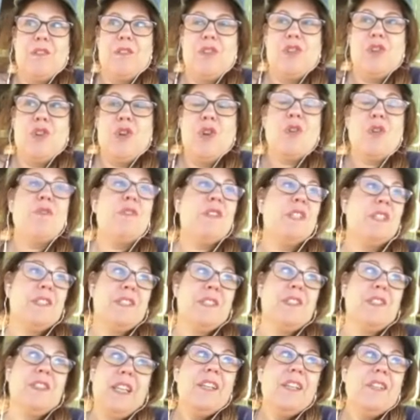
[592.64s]
nervous,
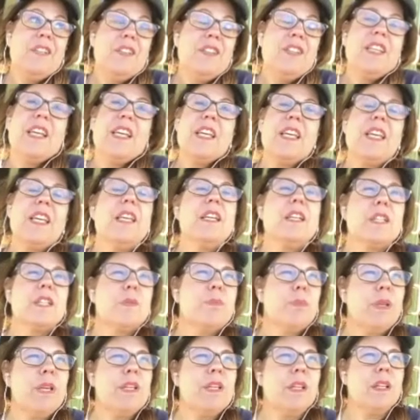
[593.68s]
and like he
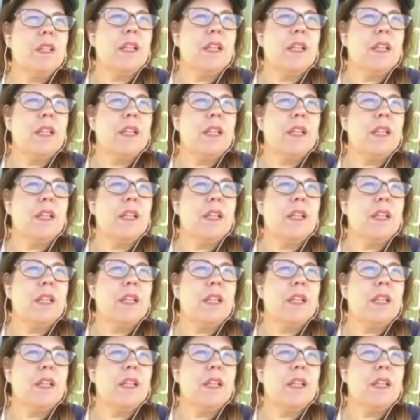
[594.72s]
explained it,